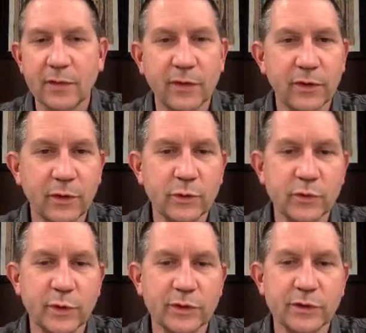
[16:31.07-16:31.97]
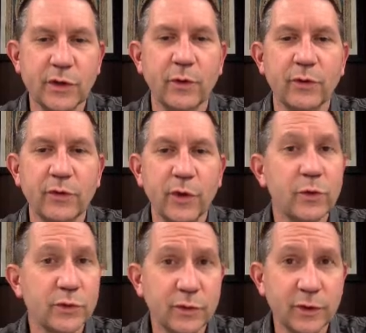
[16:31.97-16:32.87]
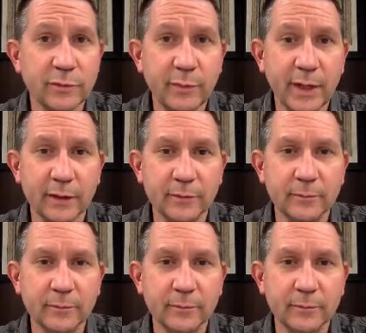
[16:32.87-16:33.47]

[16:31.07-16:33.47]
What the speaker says: Those ones. So those good men.